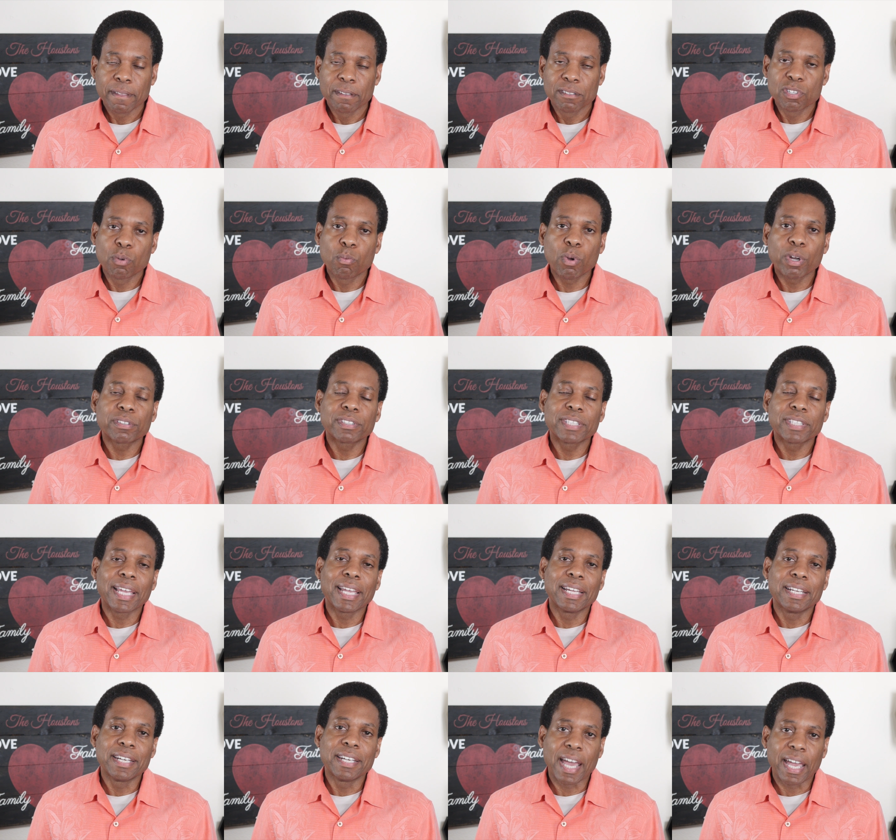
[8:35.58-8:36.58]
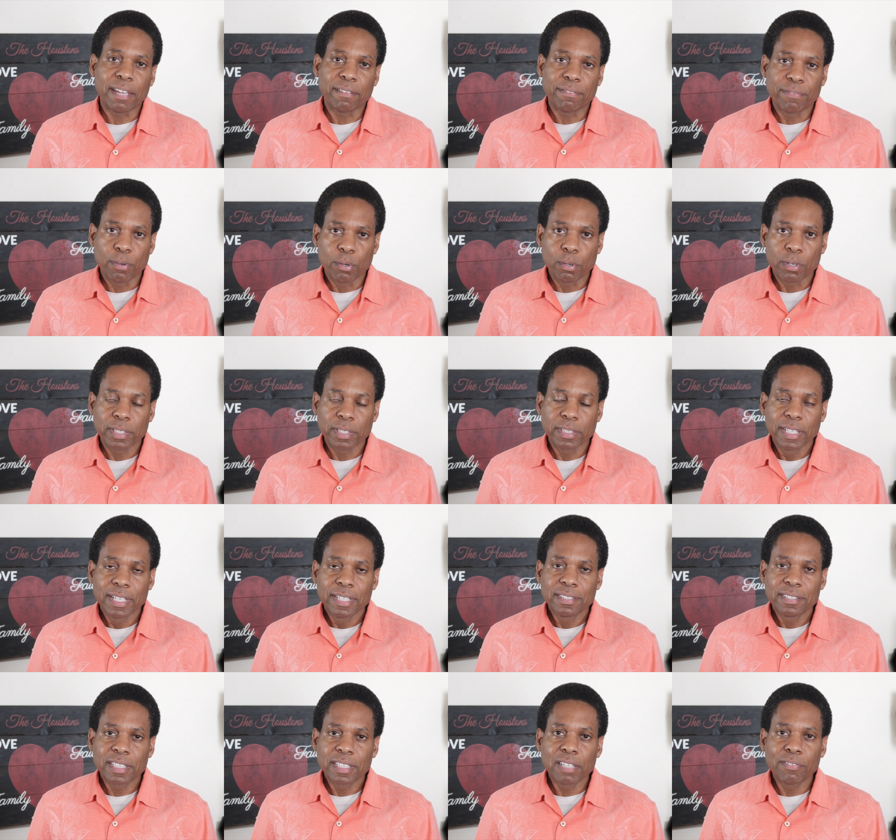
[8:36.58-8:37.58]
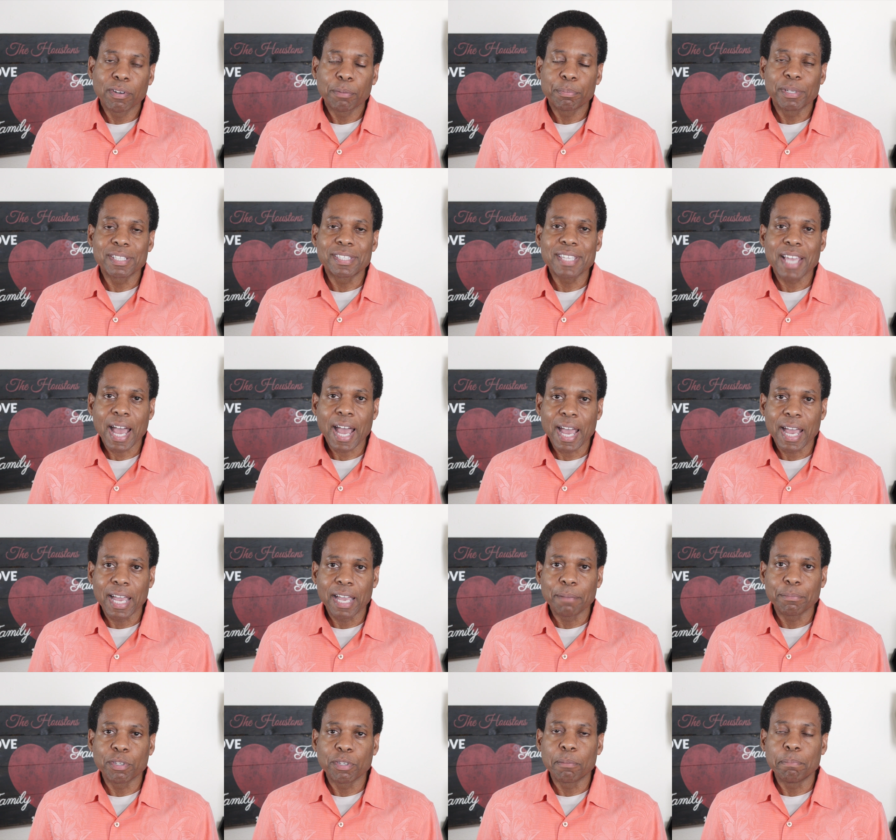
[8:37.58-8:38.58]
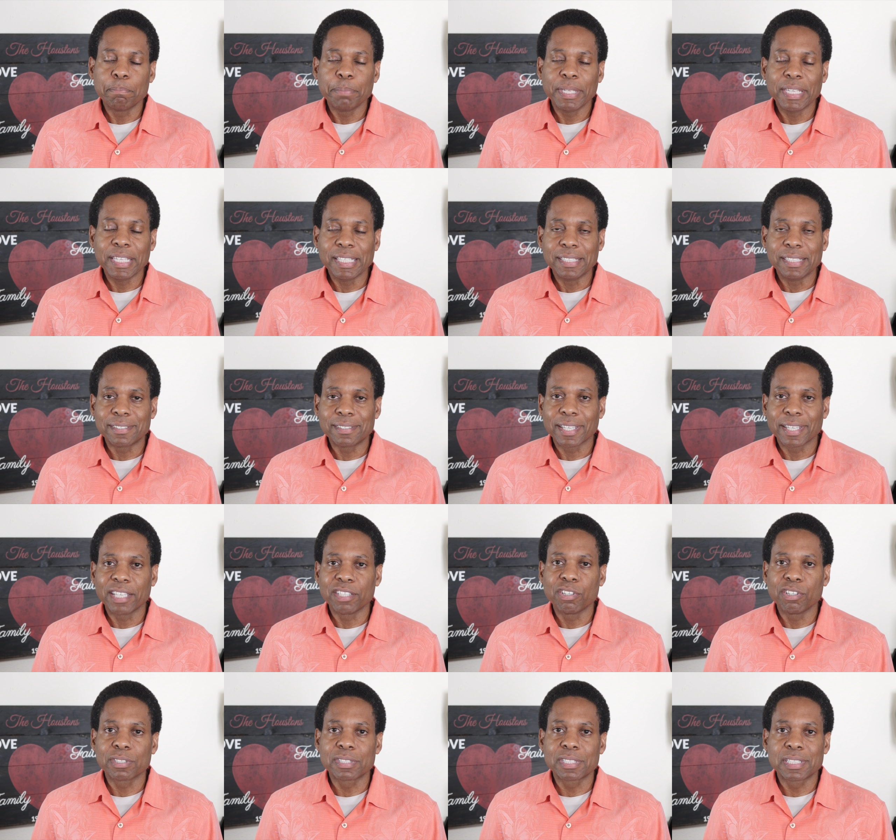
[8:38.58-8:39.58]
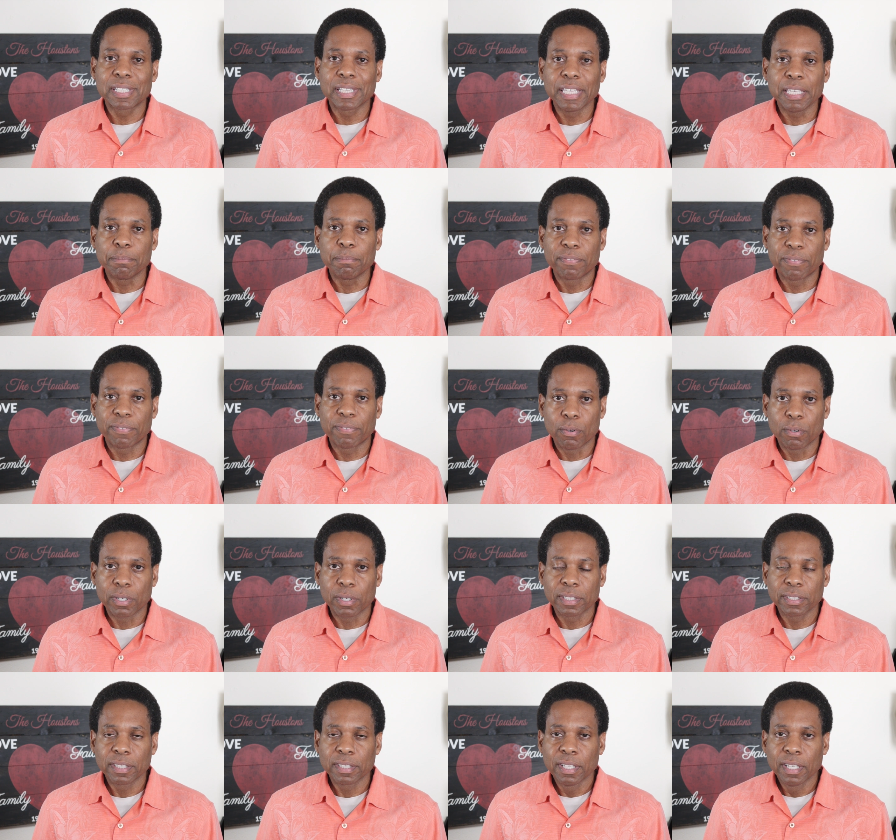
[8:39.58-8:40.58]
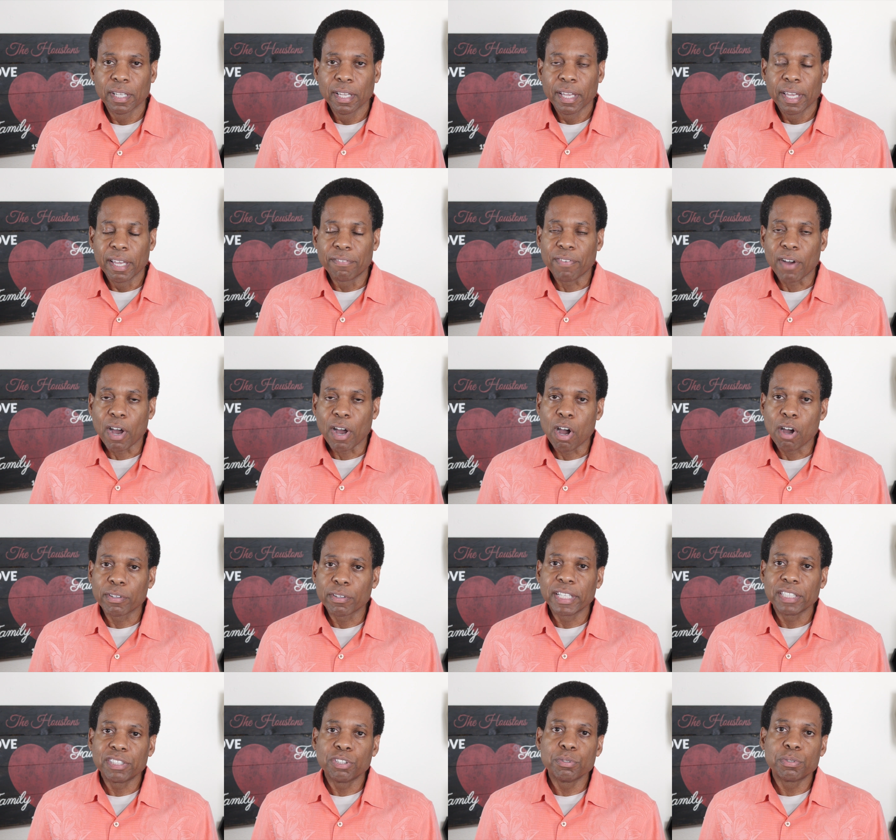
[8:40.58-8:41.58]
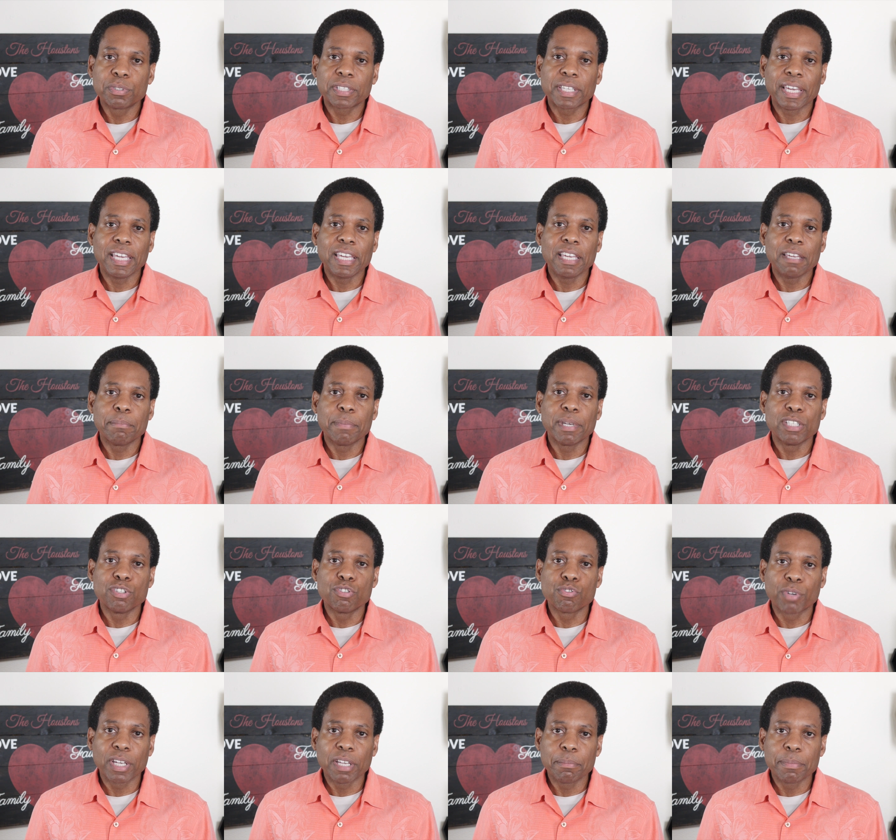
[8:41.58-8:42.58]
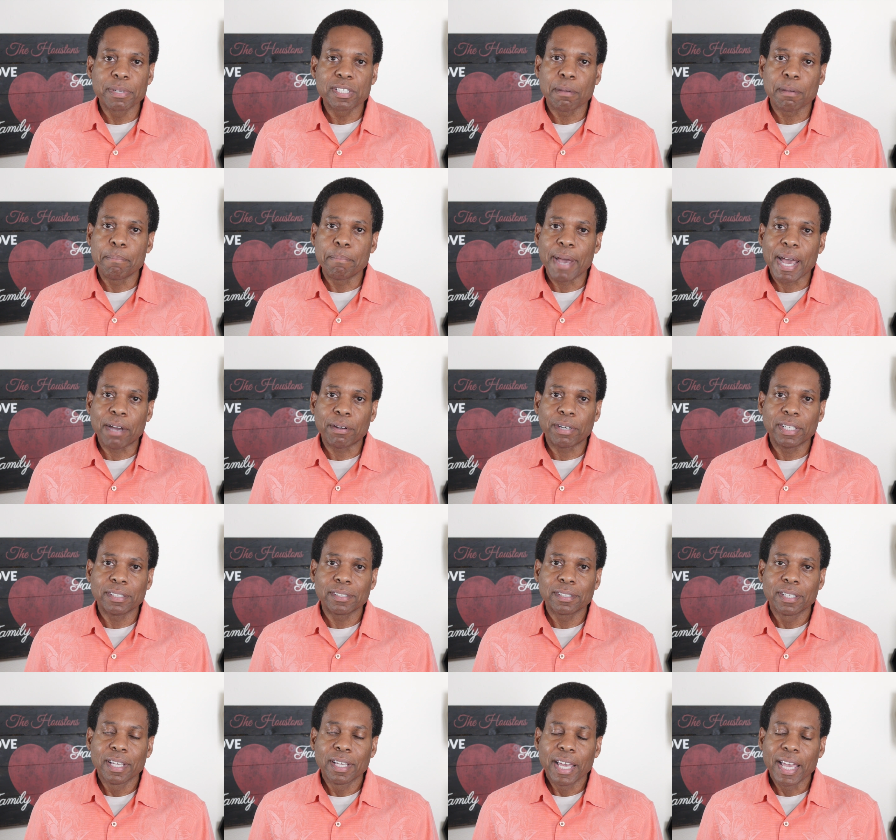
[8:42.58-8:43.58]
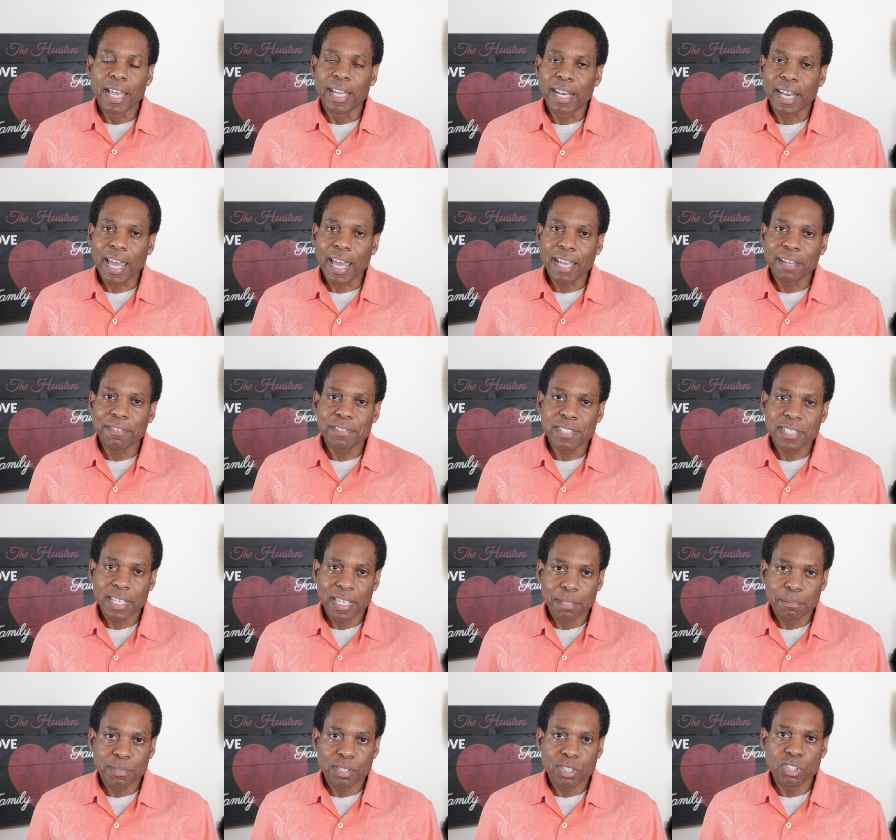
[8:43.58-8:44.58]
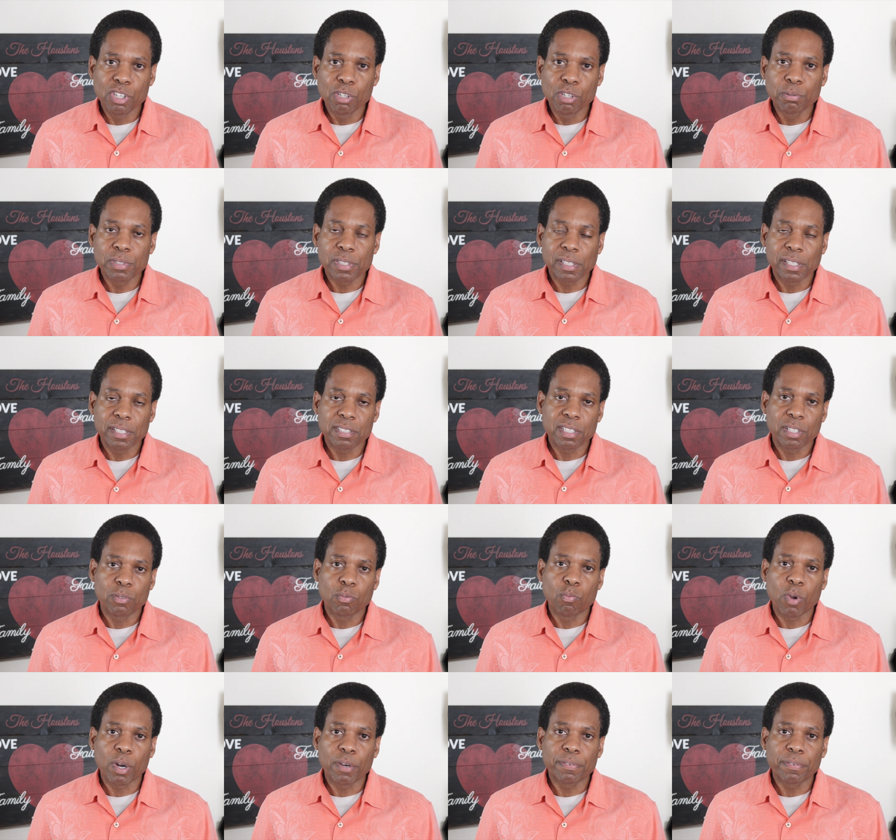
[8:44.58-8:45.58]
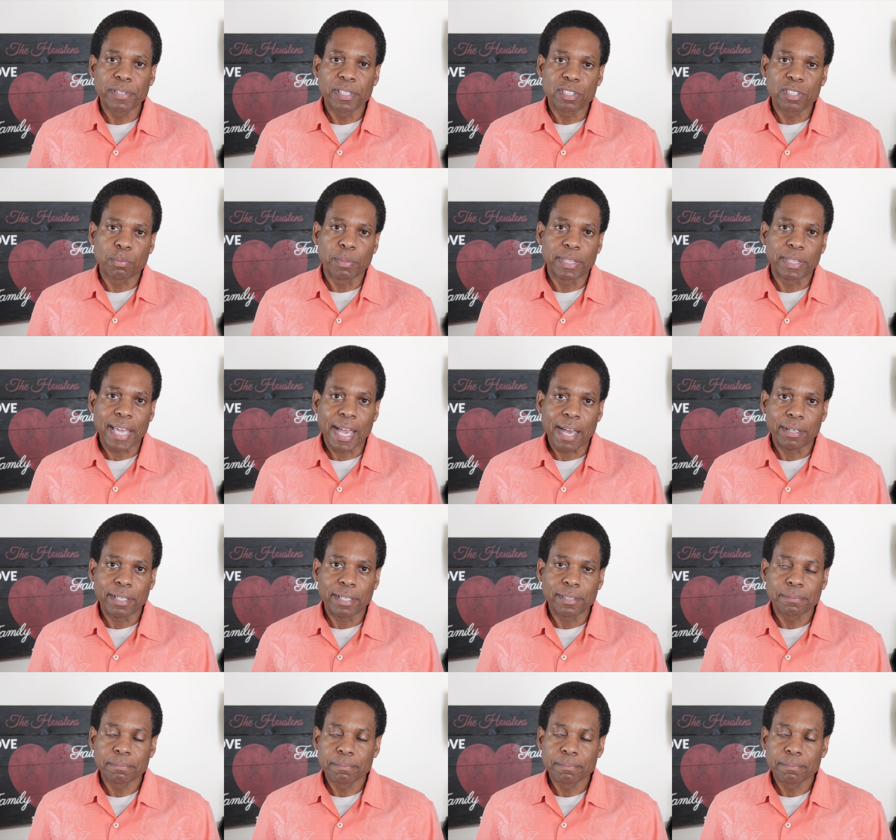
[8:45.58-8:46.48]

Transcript: to work day and night for it, to give up your time, your peace, and your sleep for it, if all that you scheme and dream is about it, and life seems useless and worthless without it,